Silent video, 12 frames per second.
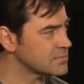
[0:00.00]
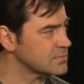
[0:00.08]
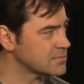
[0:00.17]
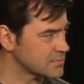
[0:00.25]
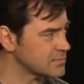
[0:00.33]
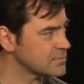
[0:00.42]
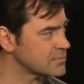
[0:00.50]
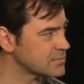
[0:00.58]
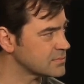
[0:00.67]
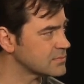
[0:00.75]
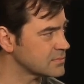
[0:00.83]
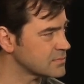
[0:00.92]

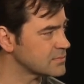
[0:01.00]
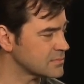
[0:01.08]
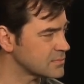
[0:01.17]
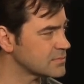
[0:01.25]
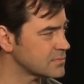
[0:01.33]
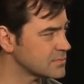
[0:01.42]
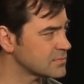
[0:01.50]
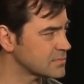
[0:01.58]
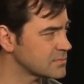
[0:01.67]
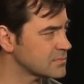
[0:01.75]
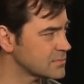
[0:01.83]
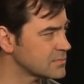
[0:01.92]

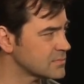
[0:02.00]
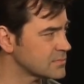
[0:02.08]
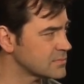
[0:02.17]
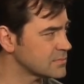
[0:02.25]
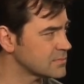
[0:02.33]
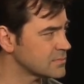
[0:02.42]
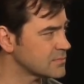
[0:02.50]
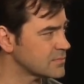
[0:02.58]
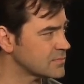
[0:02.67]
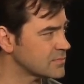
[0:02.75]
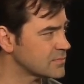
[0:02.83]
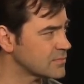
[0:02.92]

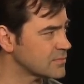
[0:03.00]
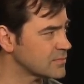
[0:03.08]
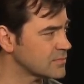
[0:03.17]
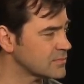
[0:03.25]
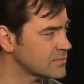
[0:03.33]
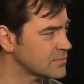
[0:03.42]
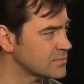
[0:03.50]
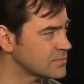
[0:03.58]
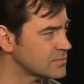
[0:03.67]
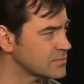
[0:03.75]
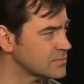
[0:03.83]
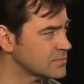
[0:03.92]

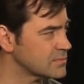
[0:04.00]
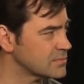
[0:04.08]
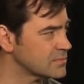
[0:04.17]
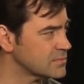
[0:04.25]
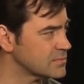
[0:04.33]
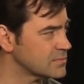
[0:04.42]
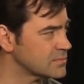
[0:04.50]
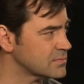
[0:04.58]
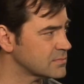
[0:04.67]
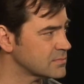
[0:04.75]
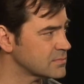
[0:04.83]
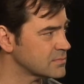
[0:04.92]

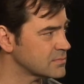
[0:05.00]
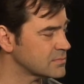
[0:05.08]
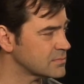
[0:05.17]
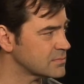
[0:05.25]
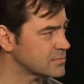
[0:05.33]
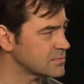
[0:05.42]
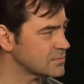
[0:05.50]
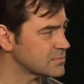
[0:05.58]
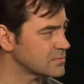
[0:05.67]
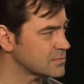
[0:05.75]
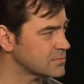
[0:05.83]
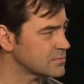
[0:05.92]

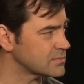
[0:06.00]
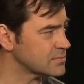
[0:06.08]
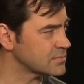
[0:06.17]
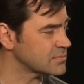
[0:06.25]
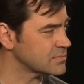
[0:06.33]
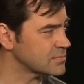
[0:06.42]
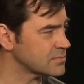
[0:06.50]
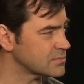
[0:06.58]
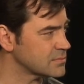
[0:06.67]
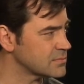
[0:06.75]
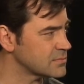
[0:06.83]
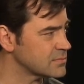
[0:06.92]

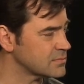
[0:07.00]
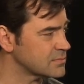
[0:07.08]
[no speech]